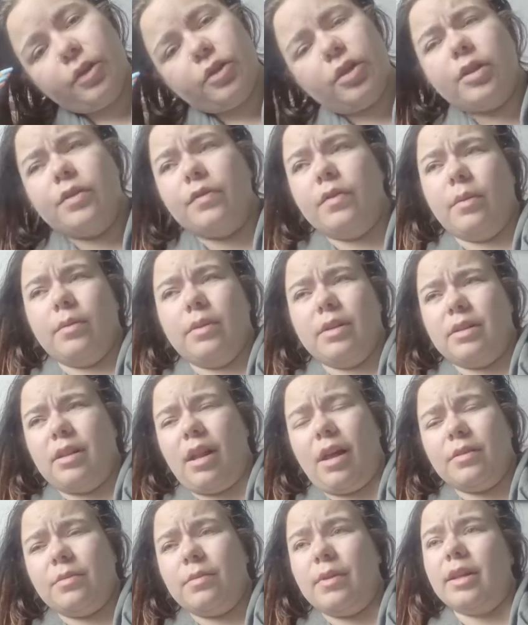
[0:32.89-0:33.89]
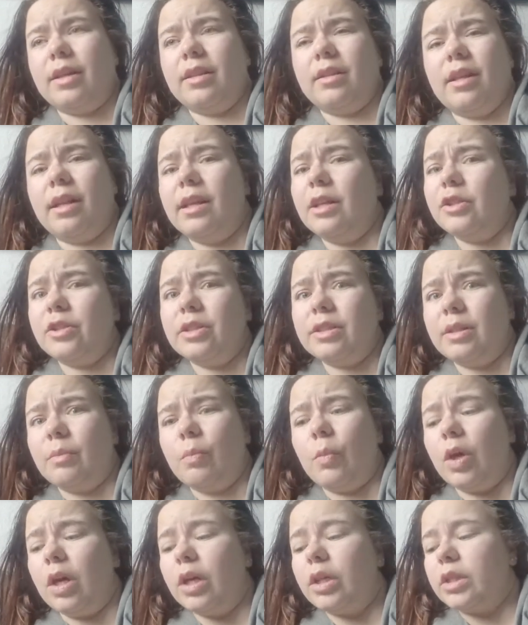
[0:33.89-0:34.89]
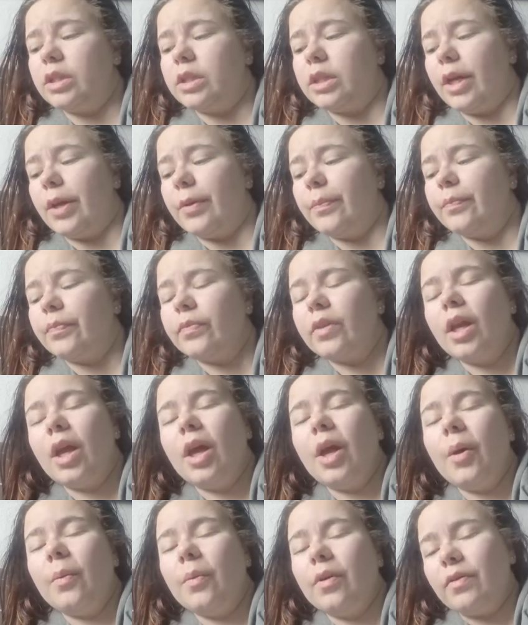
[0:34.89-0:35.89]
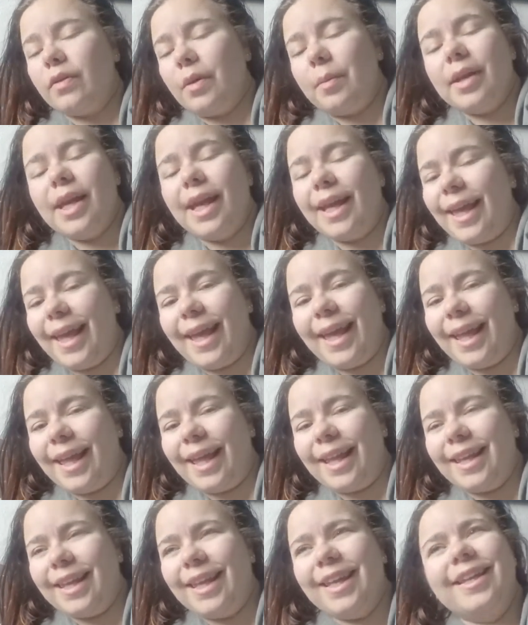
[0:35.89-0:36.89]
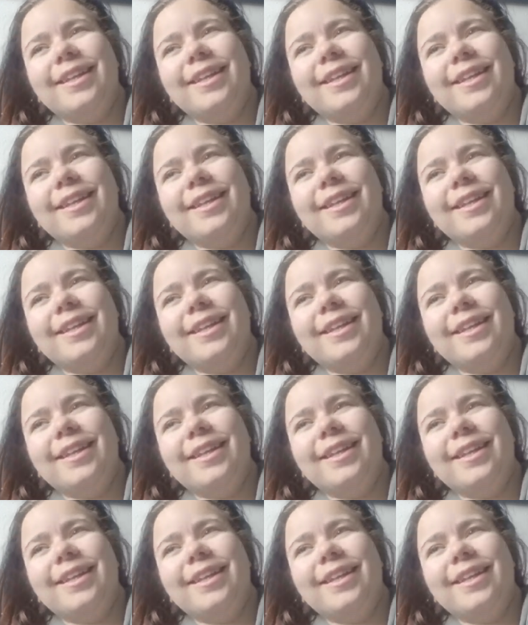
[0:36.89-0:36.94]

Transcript: I tried to film this last week and then it just didn't work, so we're filming it again.